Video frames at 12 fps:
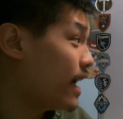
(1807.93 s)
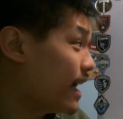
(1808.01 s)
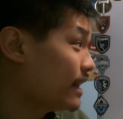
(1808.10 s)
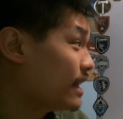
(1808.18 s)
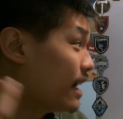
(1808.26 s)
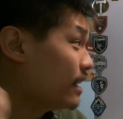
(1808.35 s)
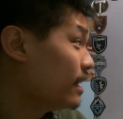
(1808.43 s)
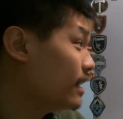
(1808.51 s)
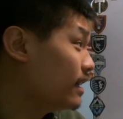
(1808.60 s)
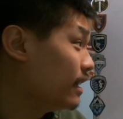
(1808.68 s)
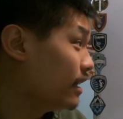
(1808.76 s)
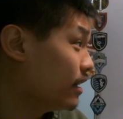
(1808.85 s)
and that
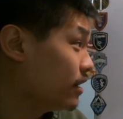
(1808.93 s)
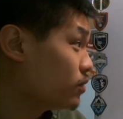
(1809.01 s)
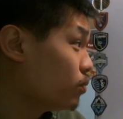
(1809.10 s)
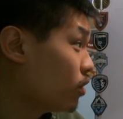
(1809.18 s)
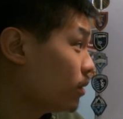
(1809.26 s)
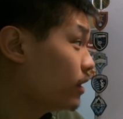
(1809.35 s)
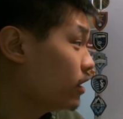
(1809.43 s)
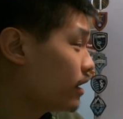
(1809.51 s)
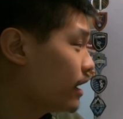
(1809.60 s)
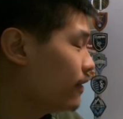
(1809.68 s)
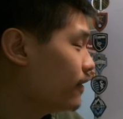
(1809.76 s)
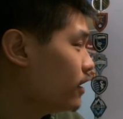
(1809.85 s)
he is probably
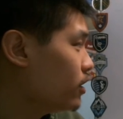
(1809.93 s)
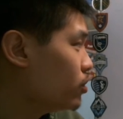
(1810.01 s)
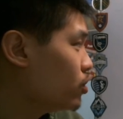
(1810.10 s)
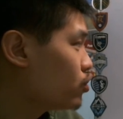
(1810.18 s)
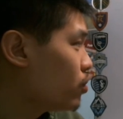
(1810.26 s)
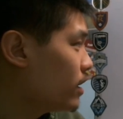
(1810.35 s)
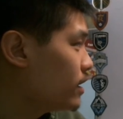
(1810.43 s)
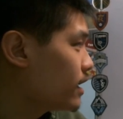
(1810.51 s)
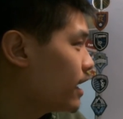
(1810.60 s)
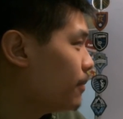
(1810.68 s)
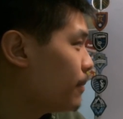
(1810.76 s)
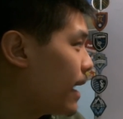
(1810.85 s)
looking to trying to
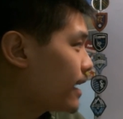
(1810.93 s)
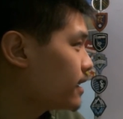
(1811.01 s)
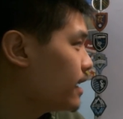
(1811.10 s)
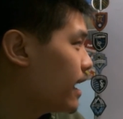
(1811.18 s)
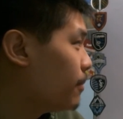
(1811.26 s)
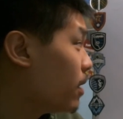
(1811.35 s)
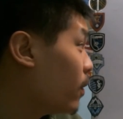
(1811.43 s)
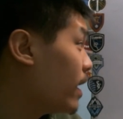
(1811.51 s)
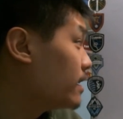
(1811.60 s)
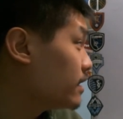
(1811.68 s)
come back to MLS.